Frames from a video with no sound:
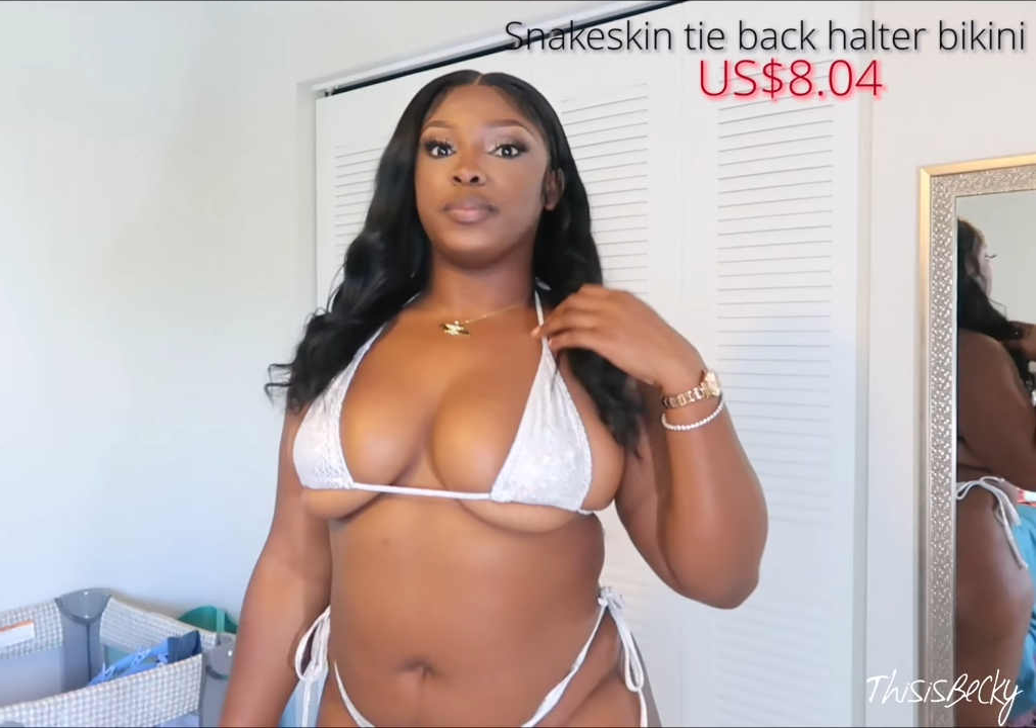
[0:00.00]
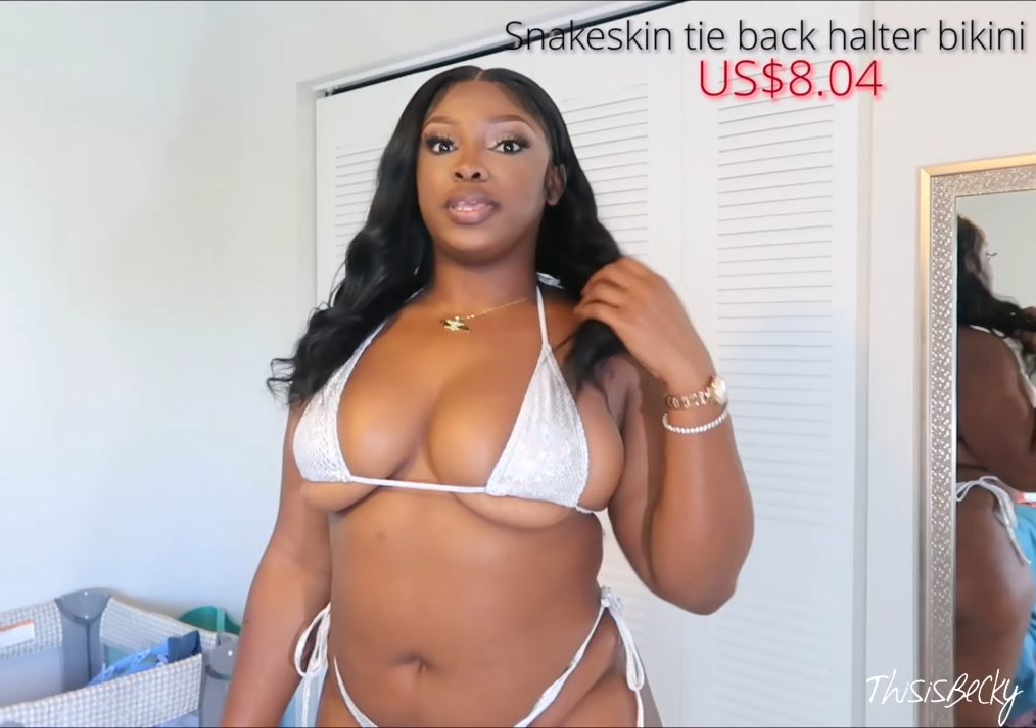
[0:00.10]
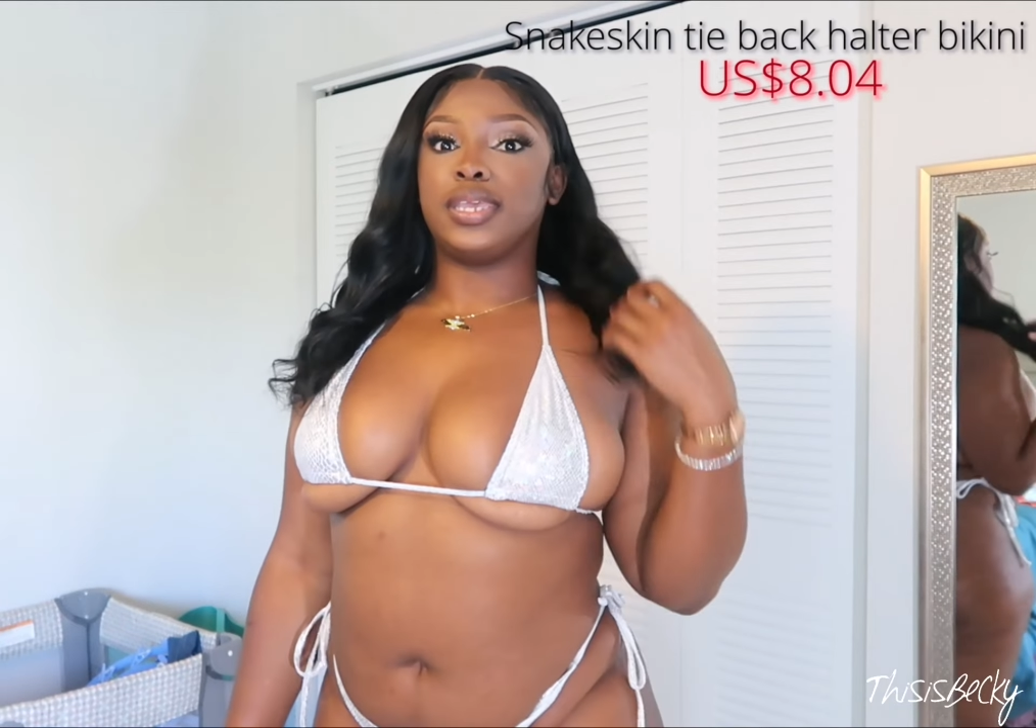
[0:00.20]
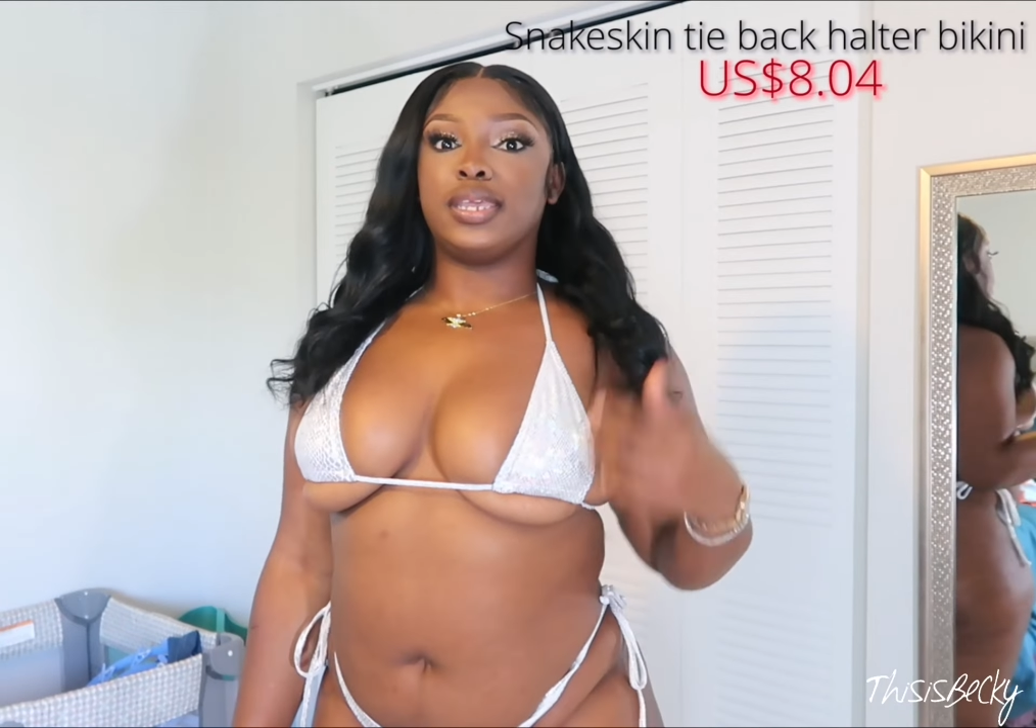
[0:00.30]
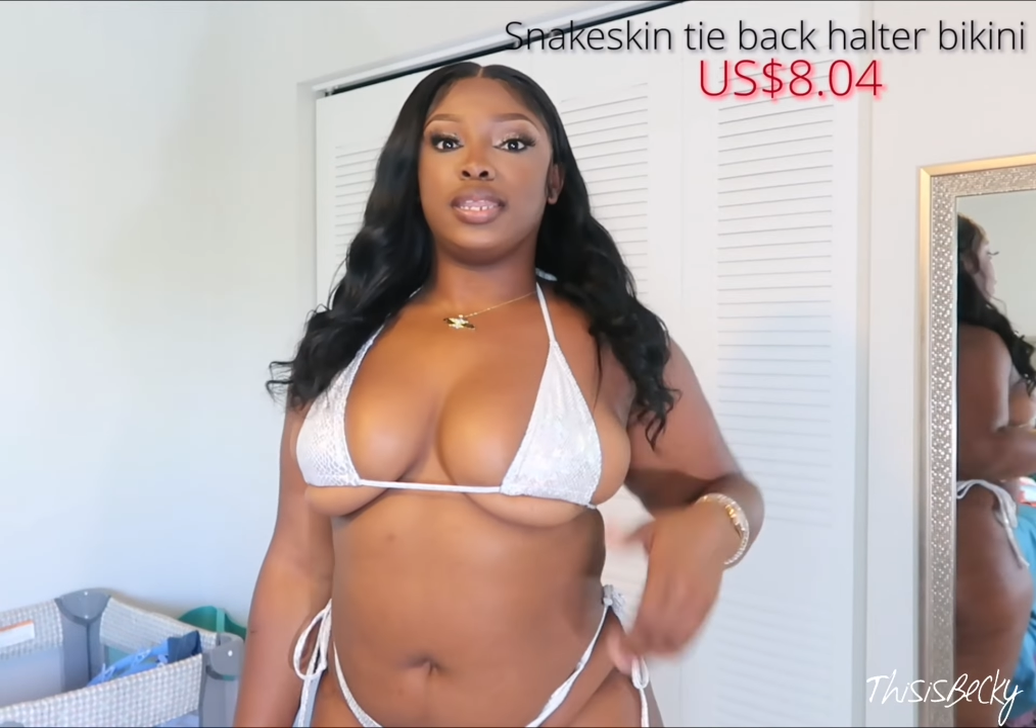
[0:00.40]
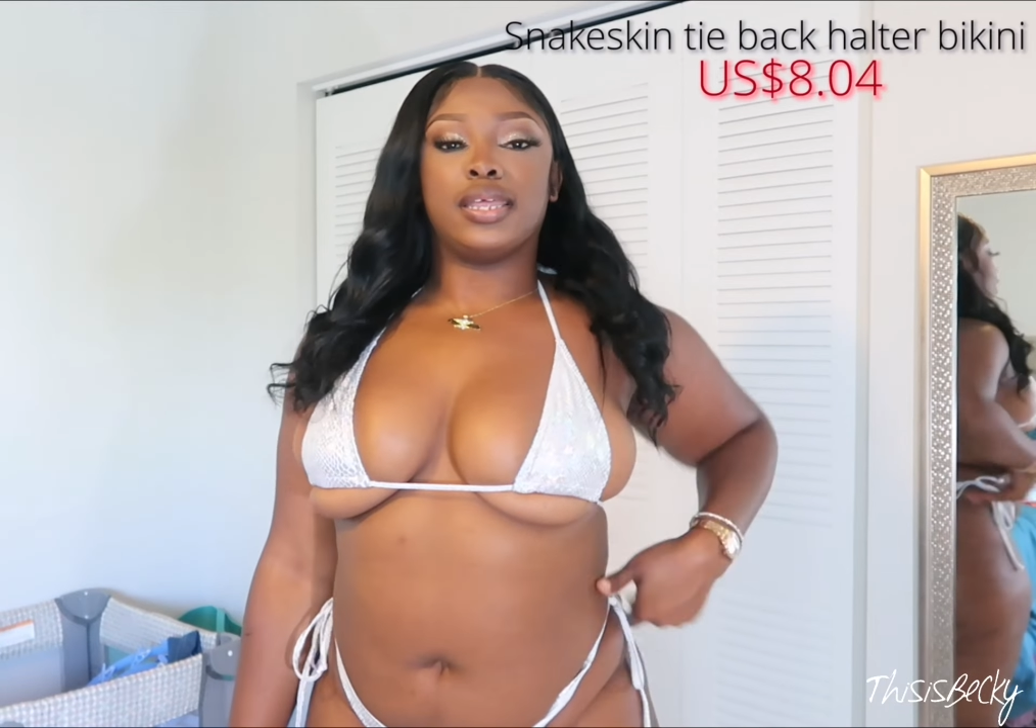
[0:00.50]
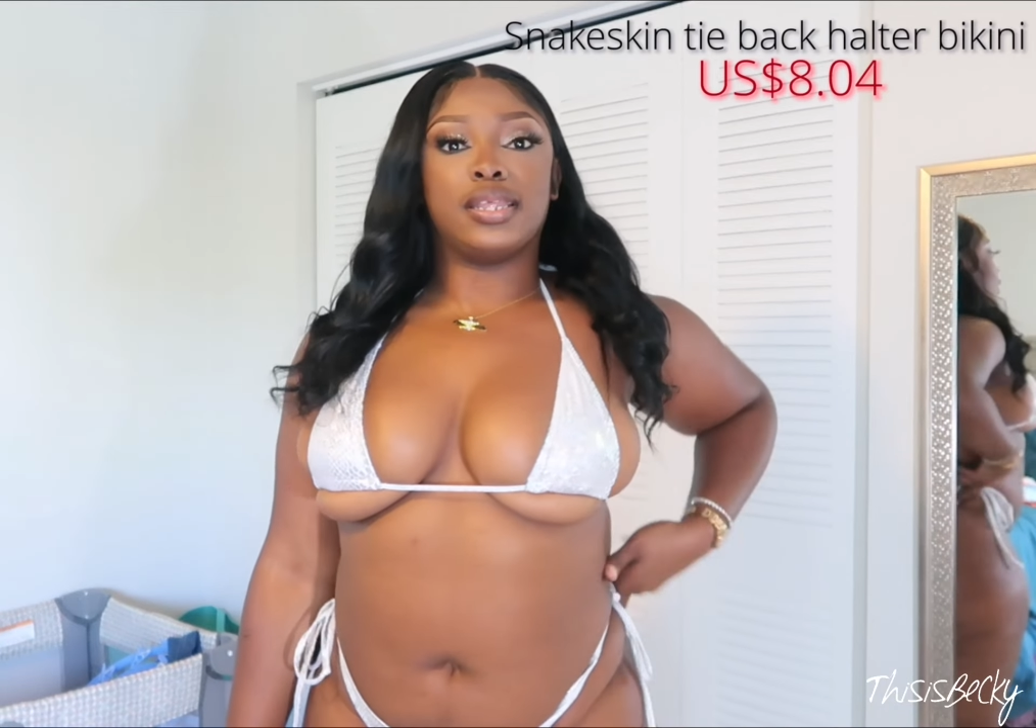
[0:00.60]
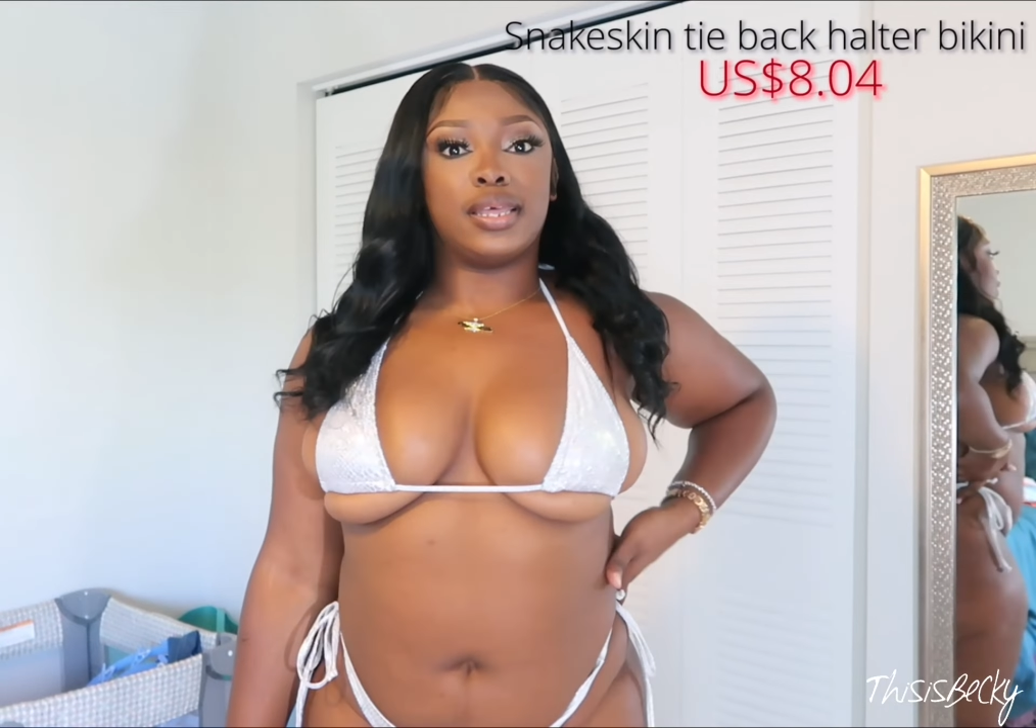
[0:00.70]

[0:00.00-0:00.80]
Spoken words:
bikini and